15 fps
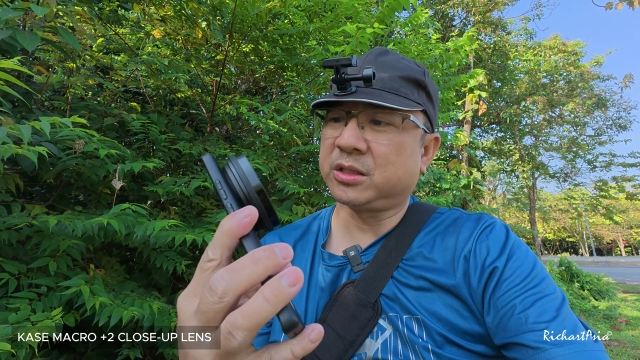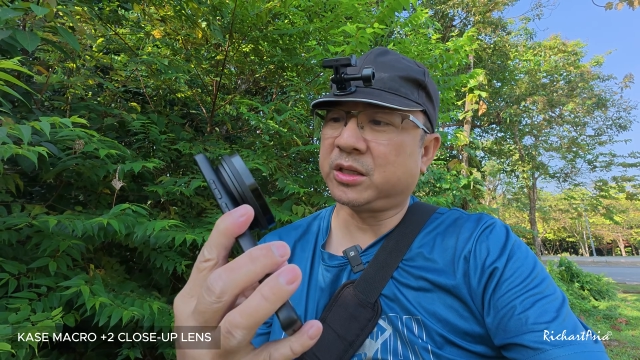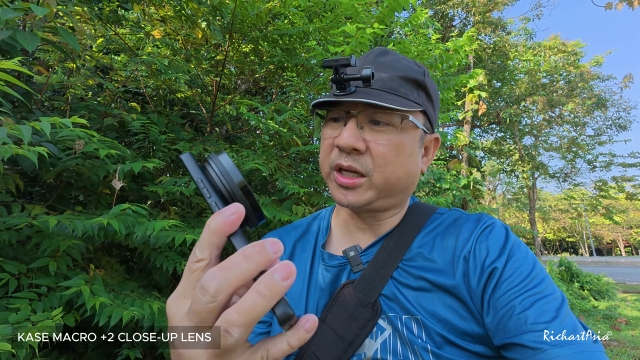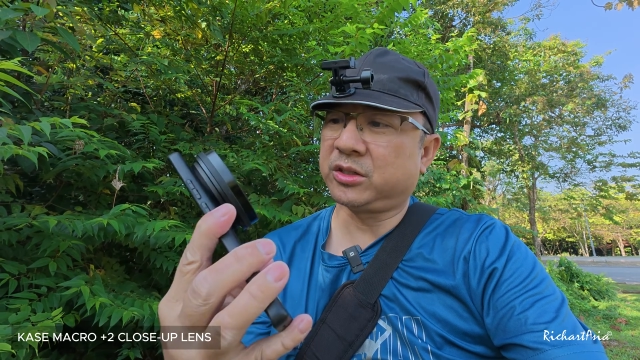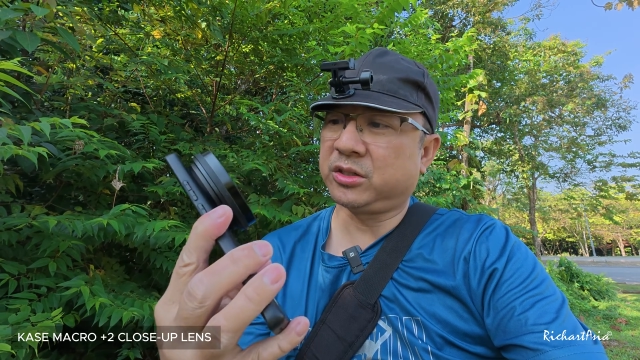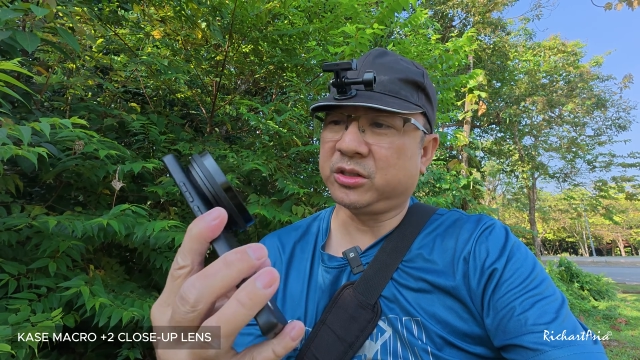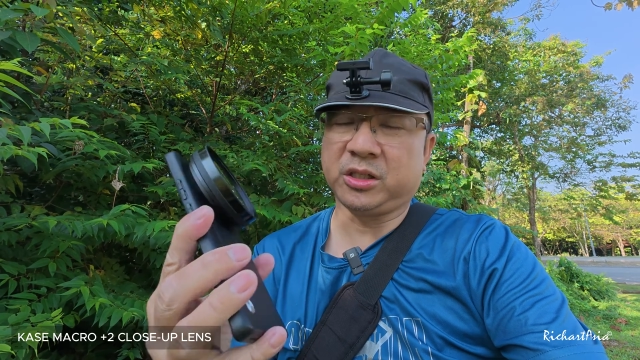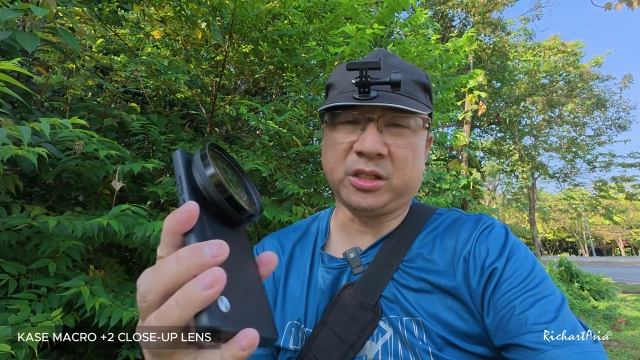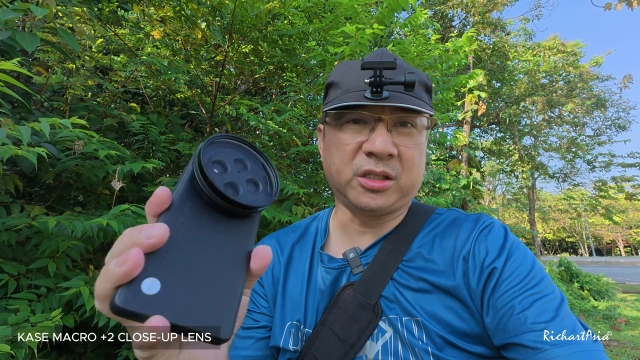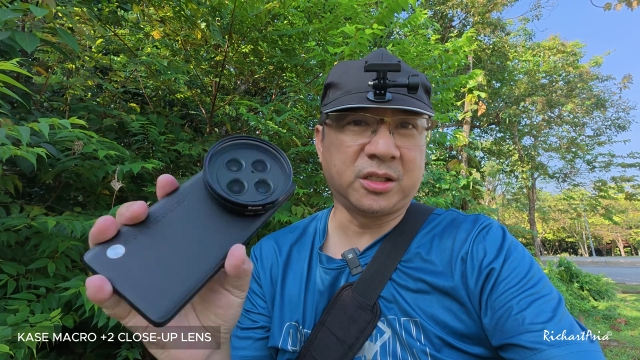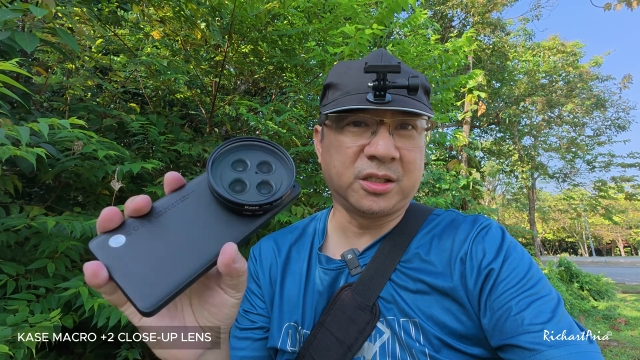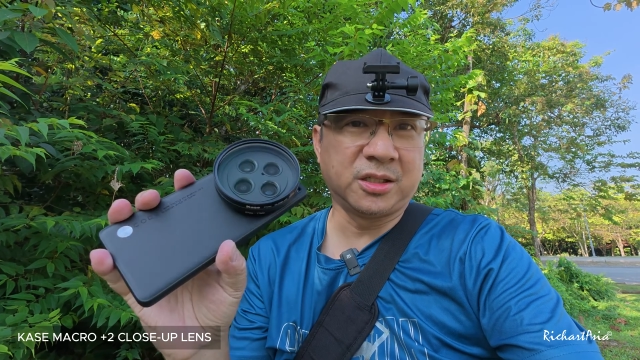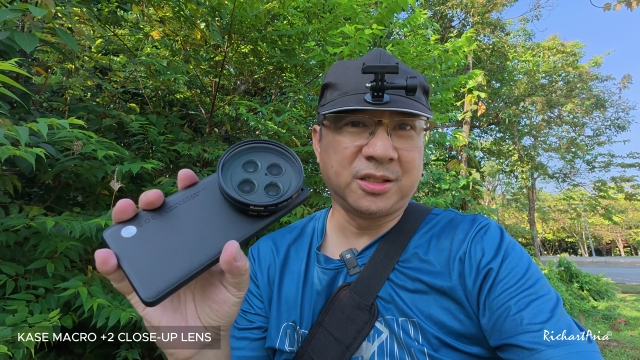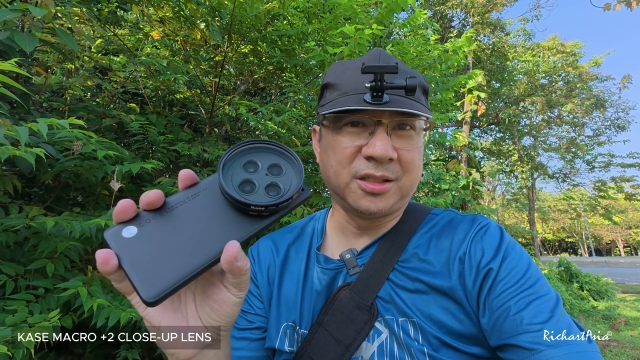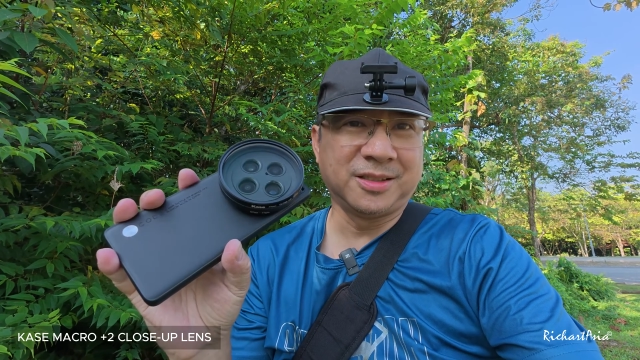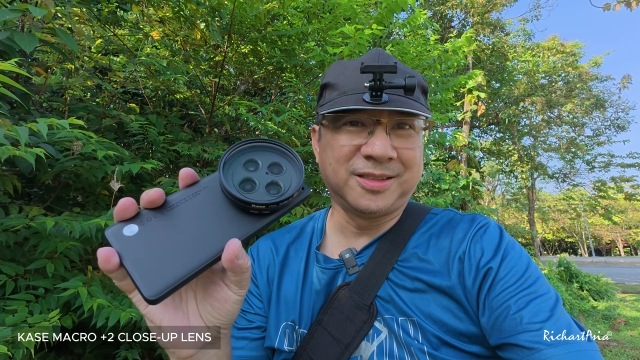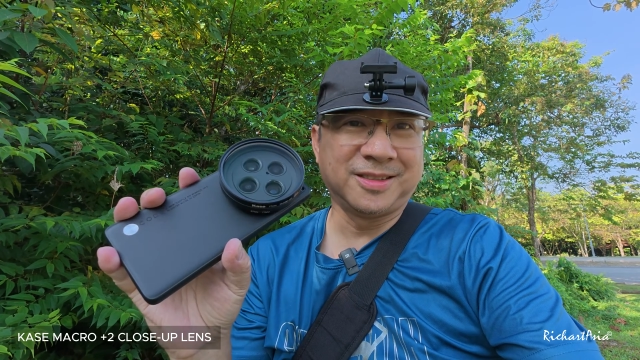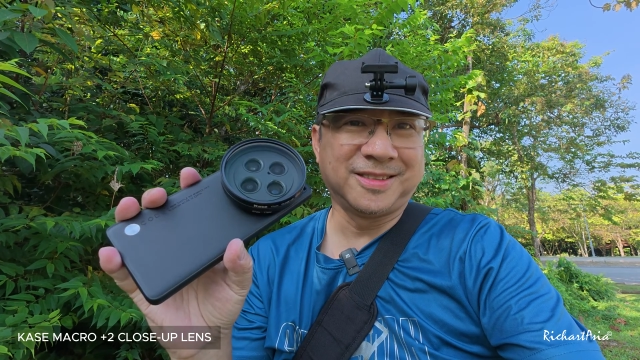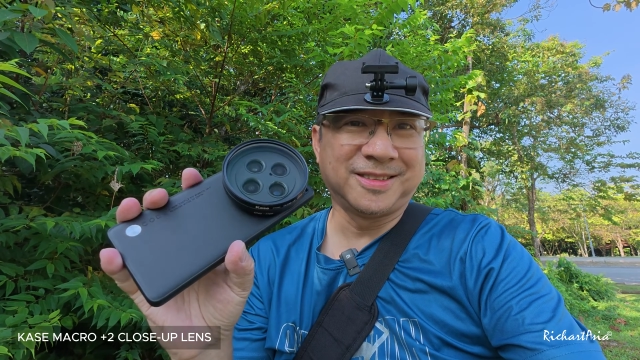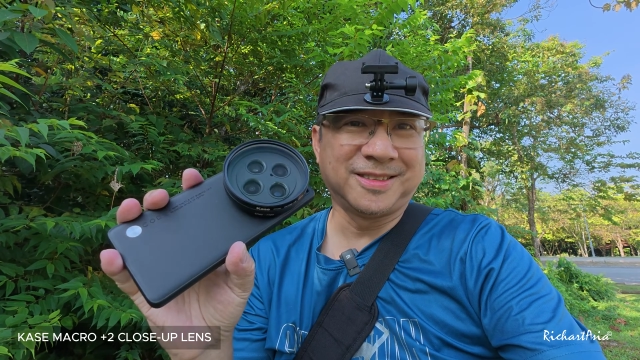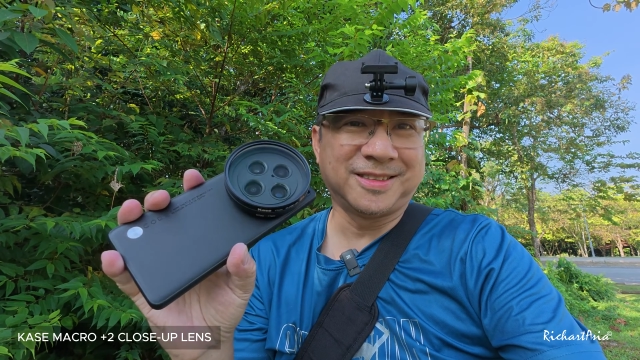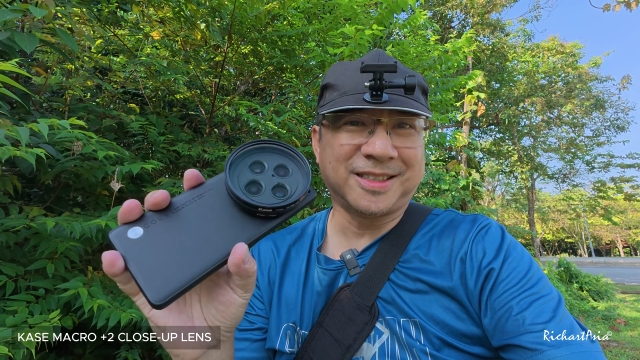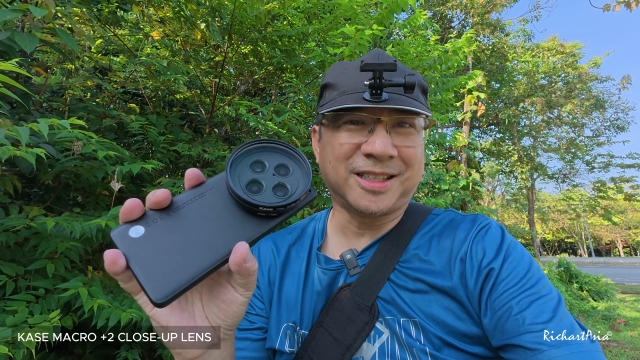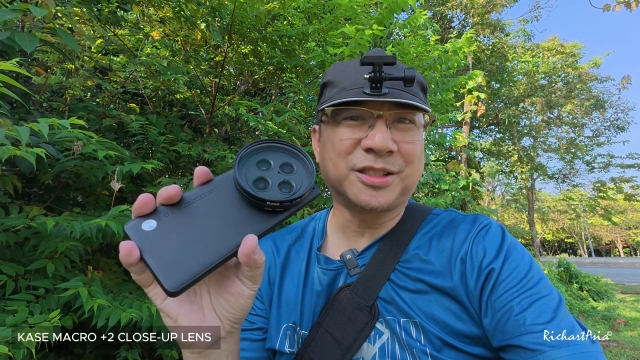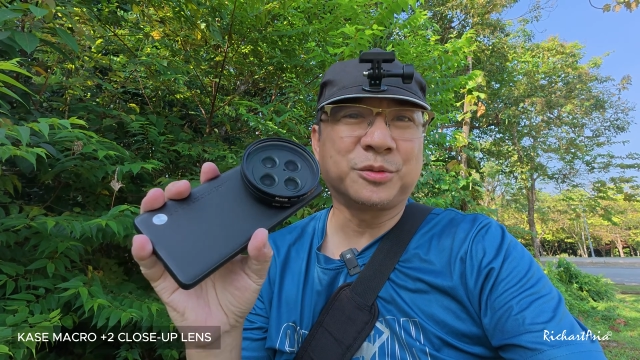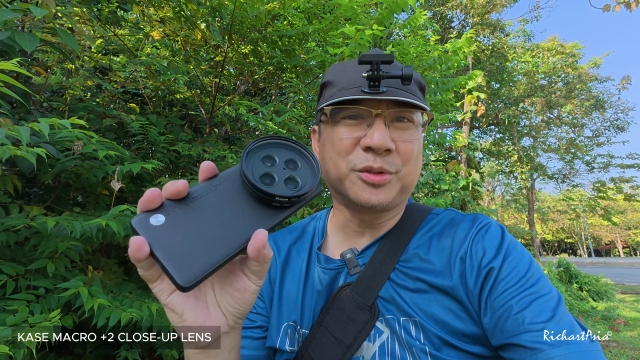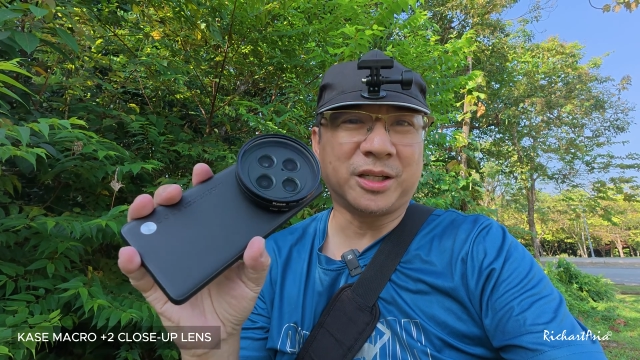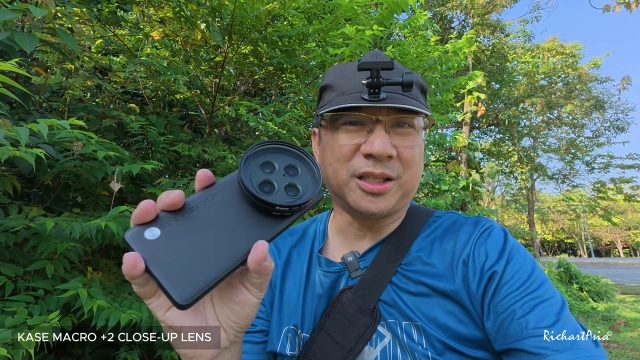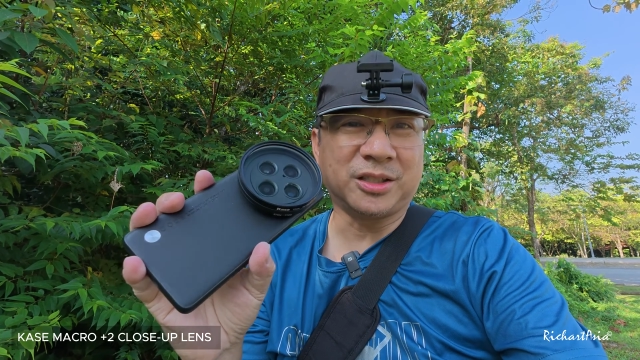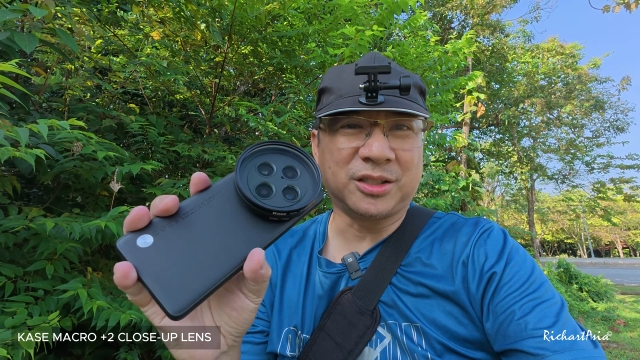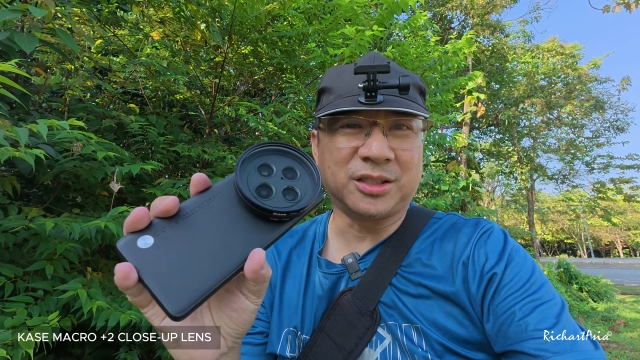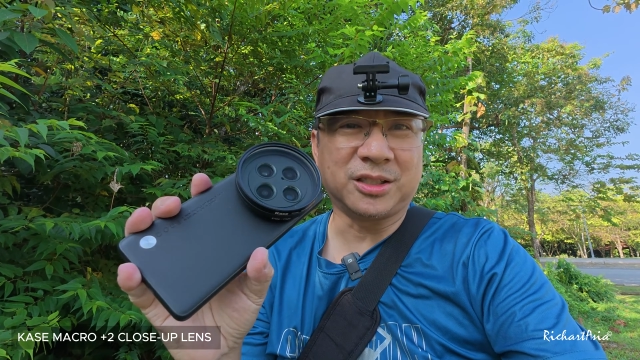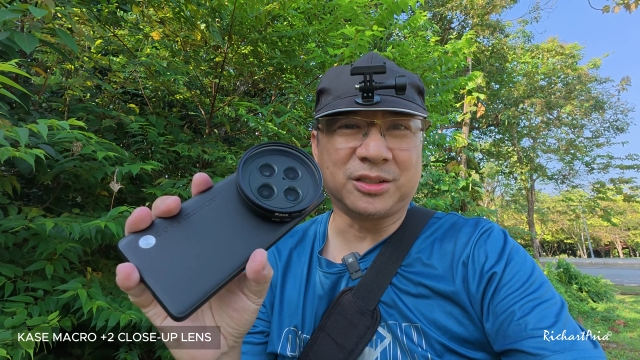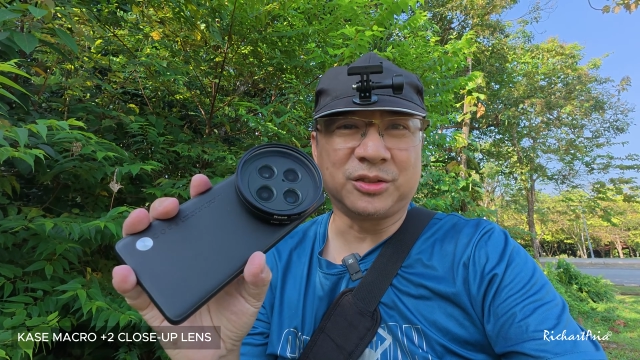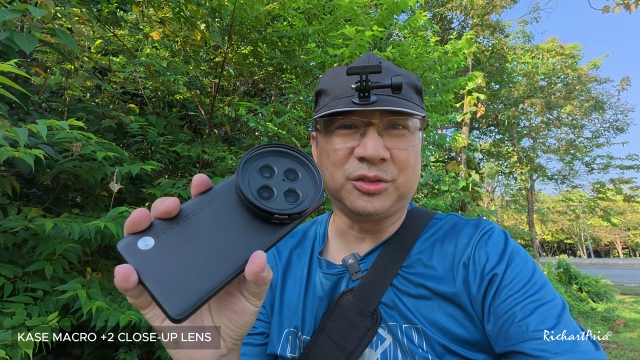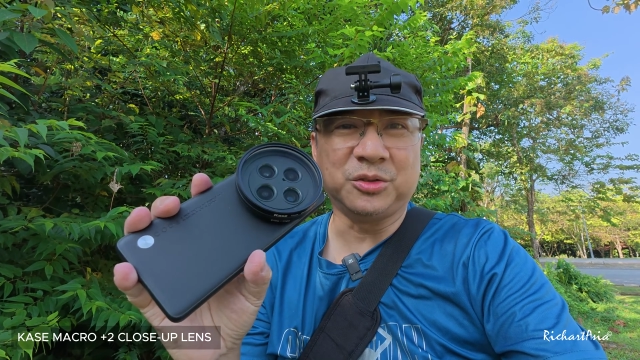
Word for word: actually, that's what it's